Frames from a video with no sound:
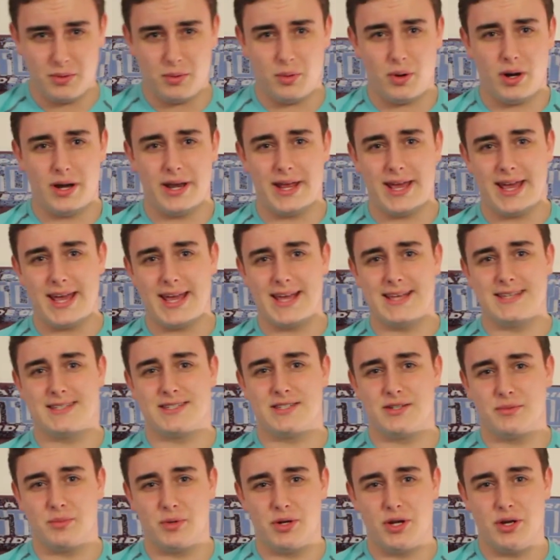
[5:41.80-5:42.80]
1 it is
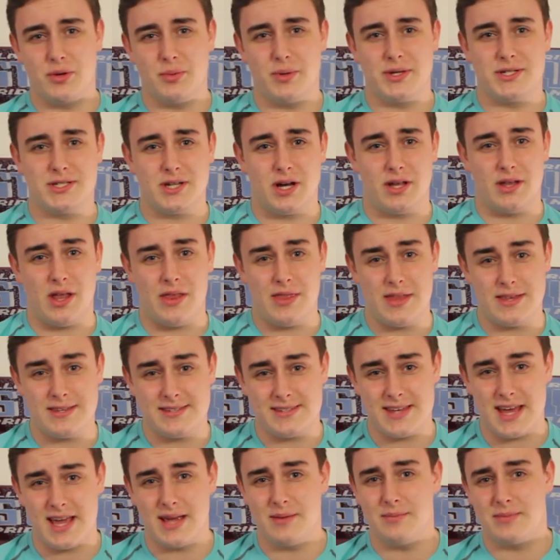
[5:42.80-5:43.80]
someone who we signed on the
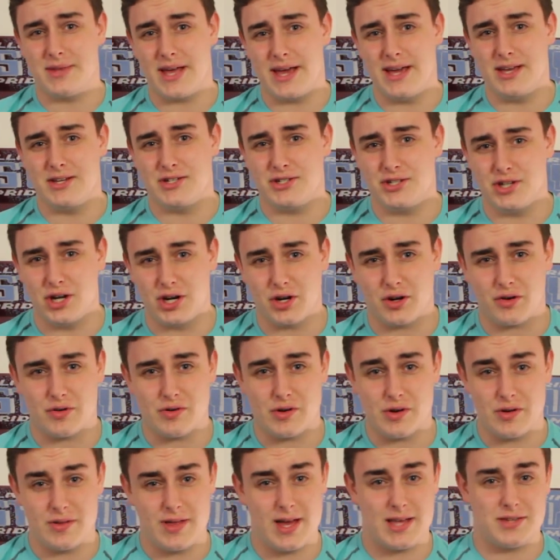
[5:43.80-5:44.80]
same day as John
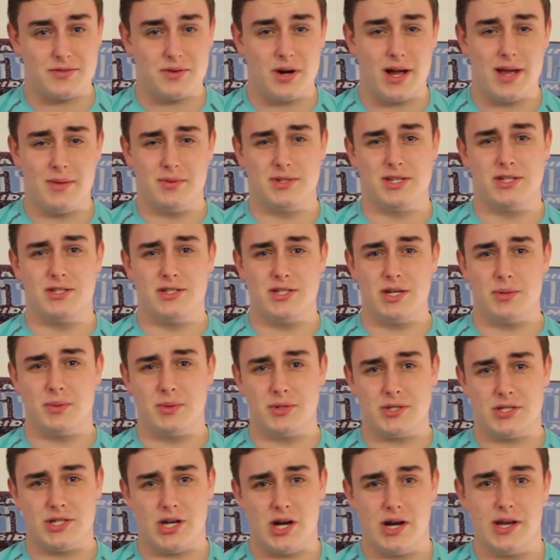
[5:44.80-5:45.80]
Carew. That's right, it was a
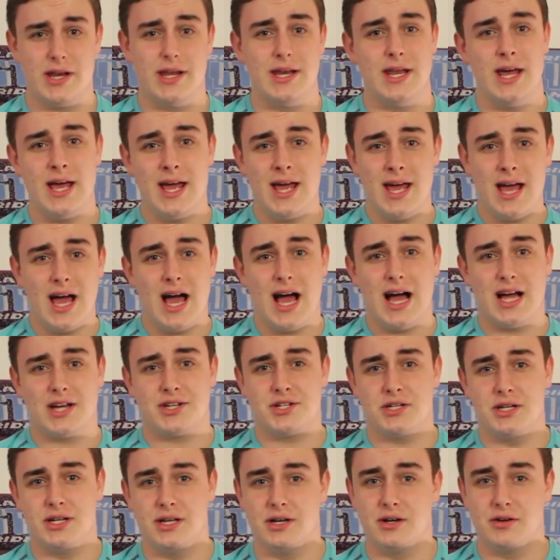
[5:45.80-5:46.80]
double signing.
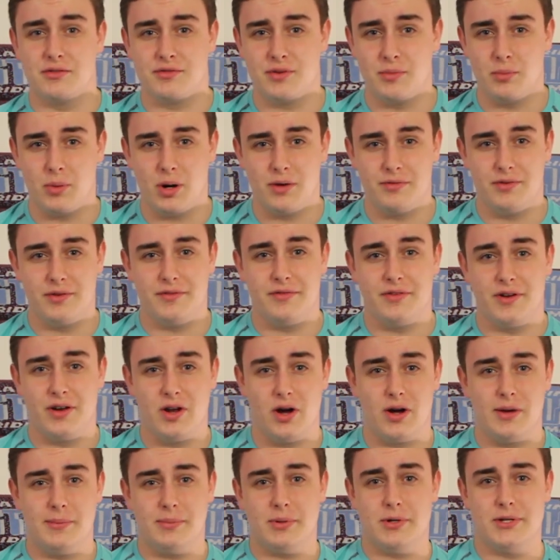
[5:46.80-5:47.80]
Ashley Young from Watford for
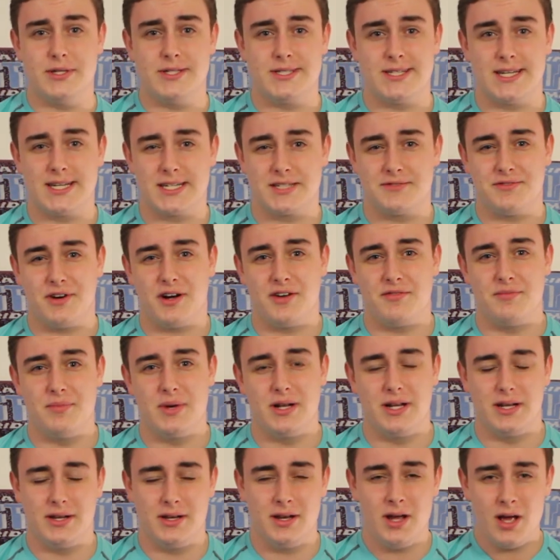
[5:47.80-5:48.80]
9.65
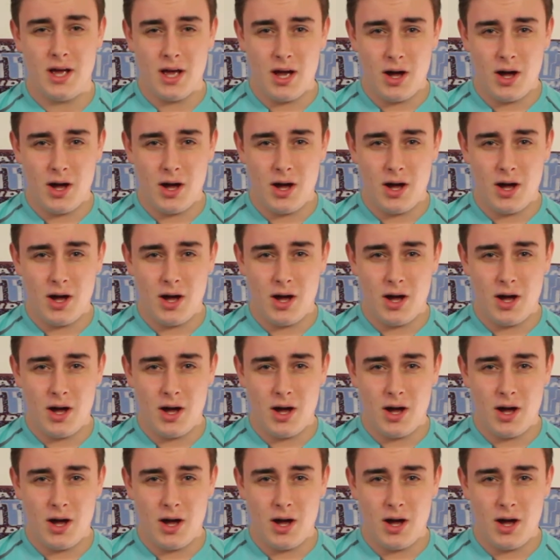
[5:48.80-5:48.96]
million.